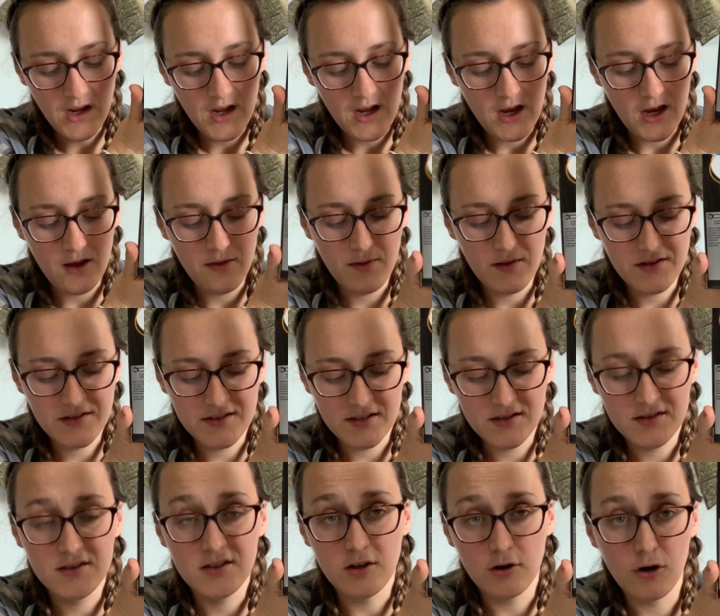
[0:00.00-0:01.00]
And this
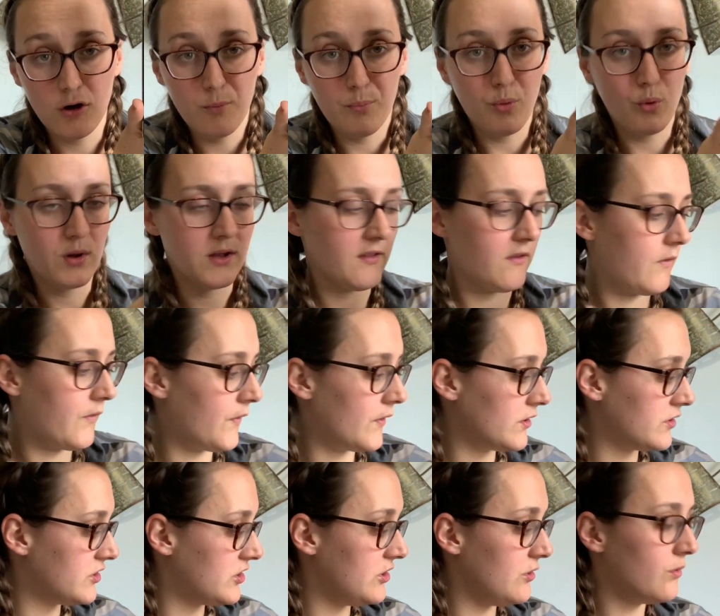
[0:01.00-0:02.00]
is 0 points for
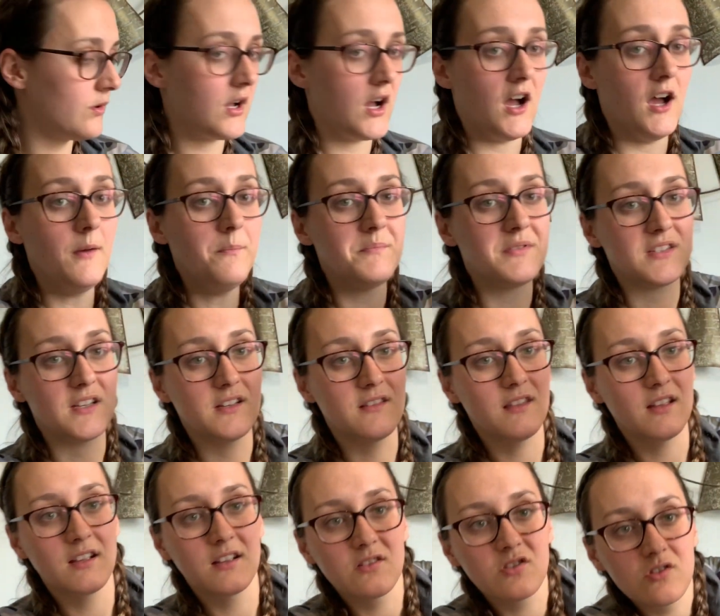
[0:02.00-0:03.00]
2 cups. I
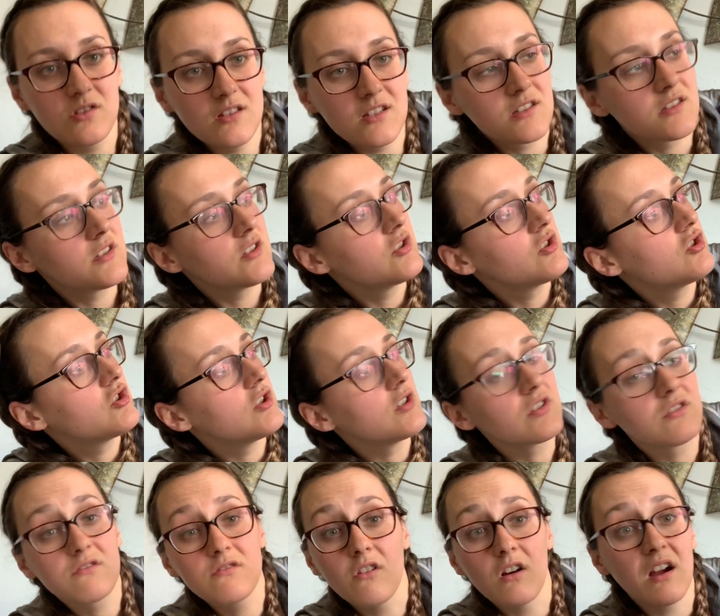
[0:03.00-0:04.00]
think this is
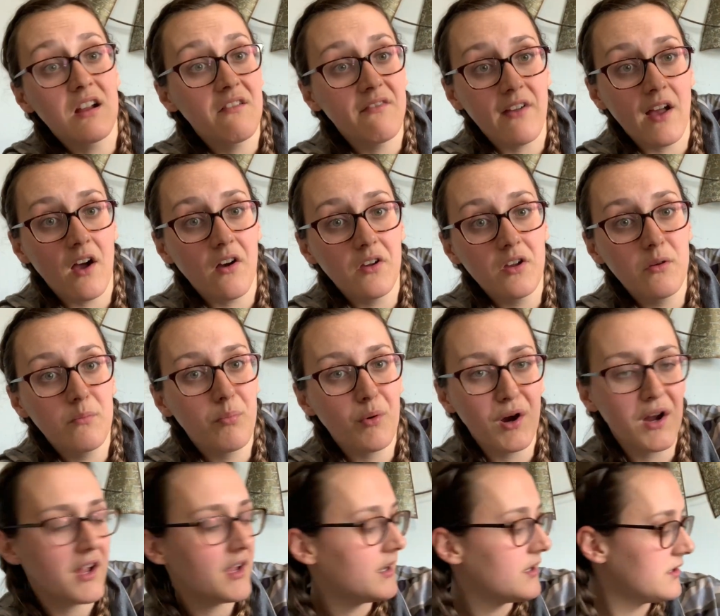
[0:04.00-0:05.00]
just Great Value
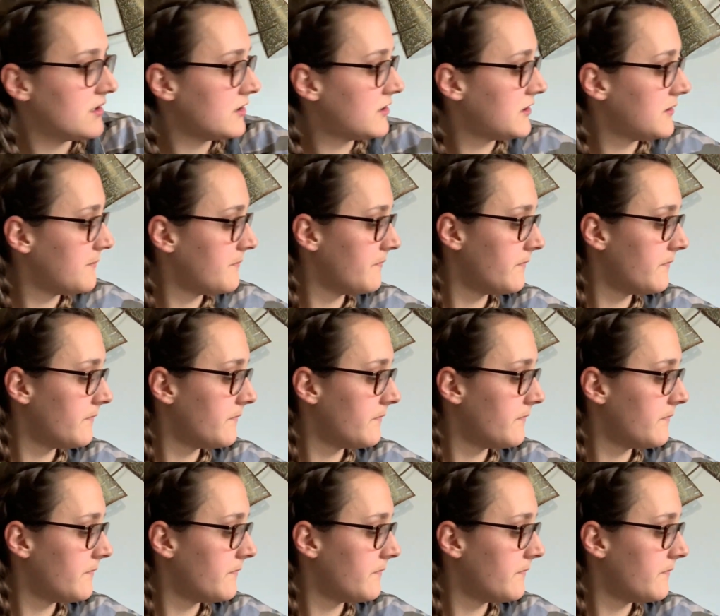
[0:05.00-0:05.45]
brand.